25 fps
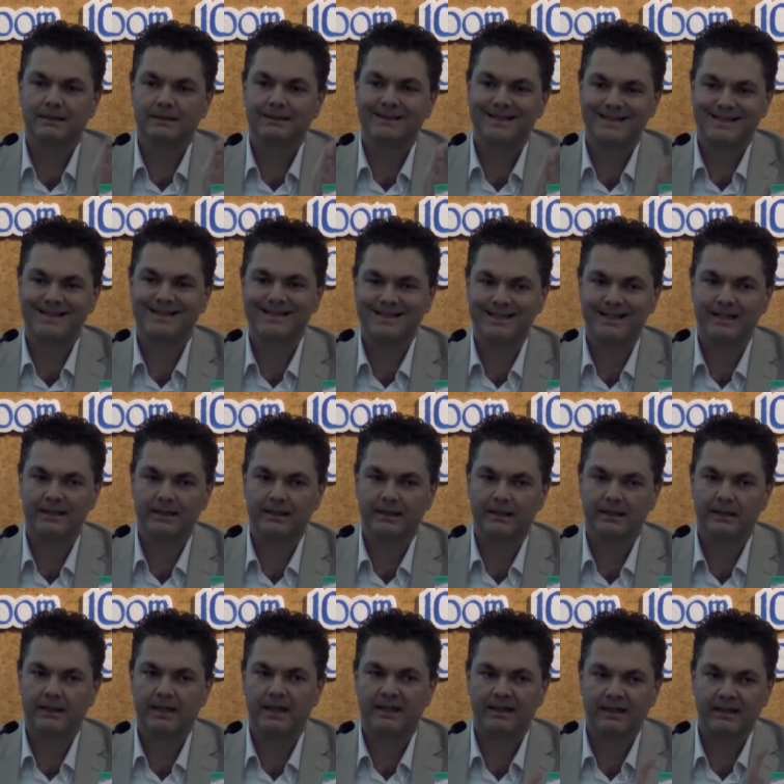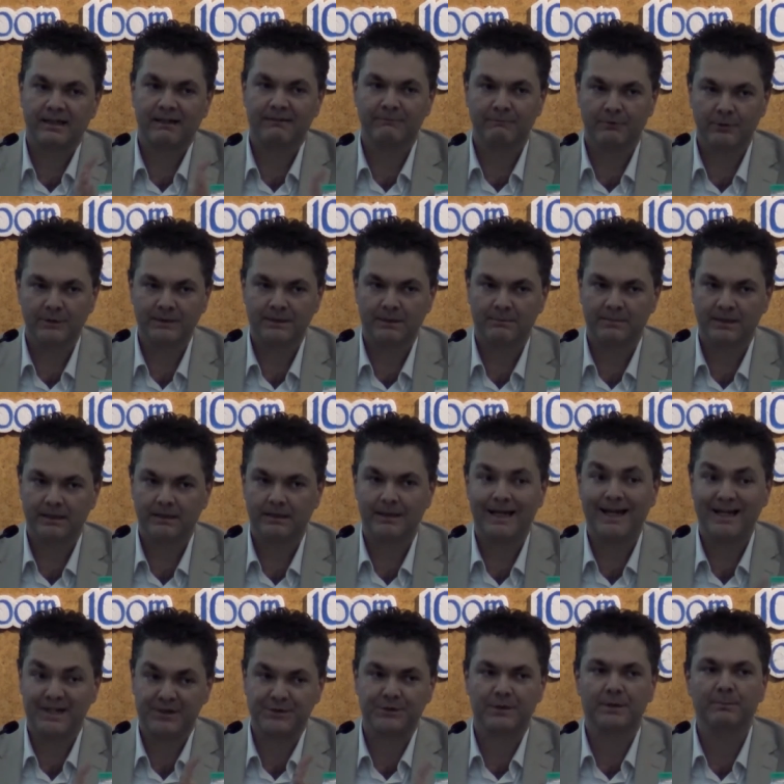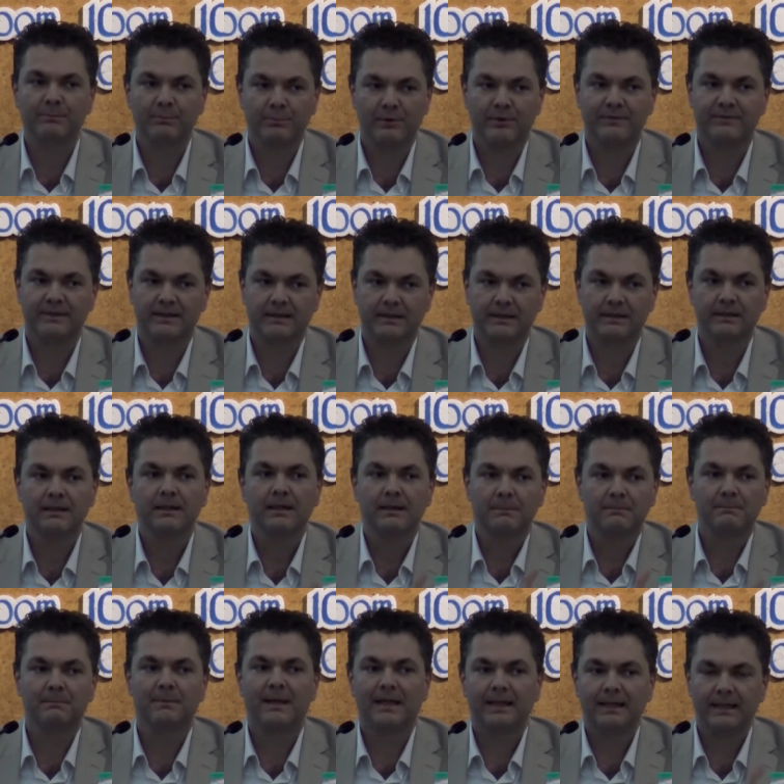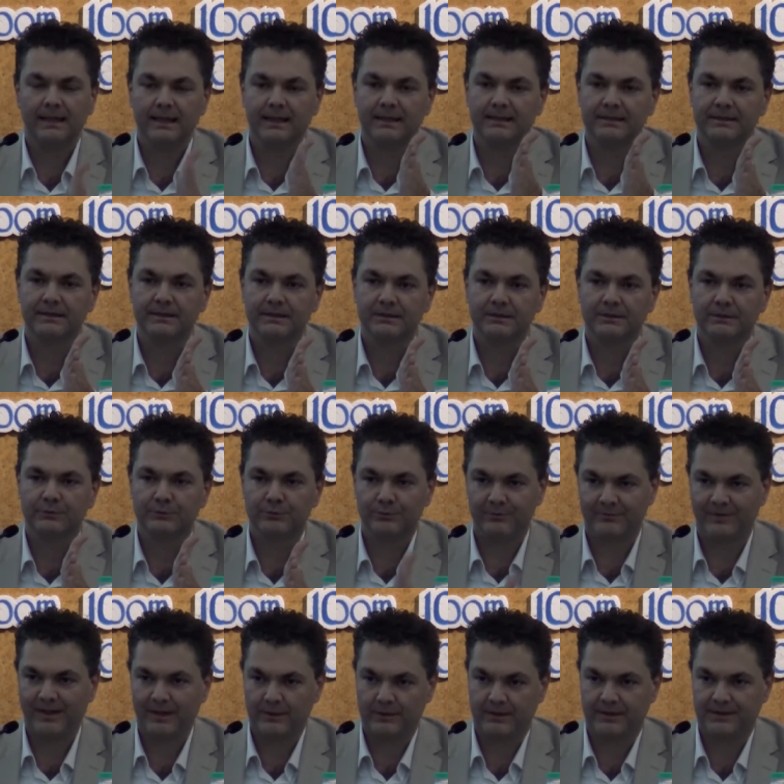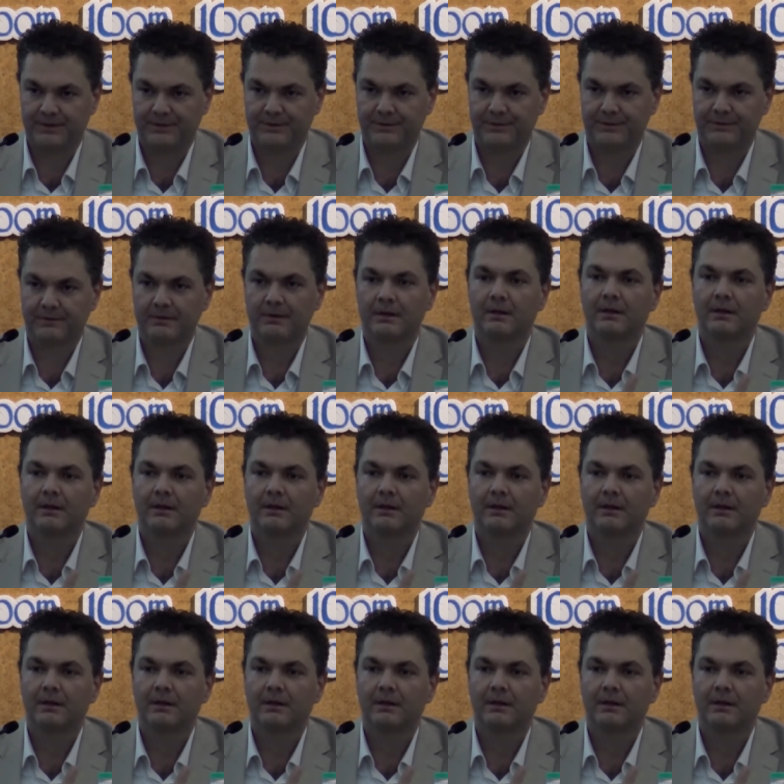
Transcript: necessarily and unavoidably, extreme poverty, may lead to violence.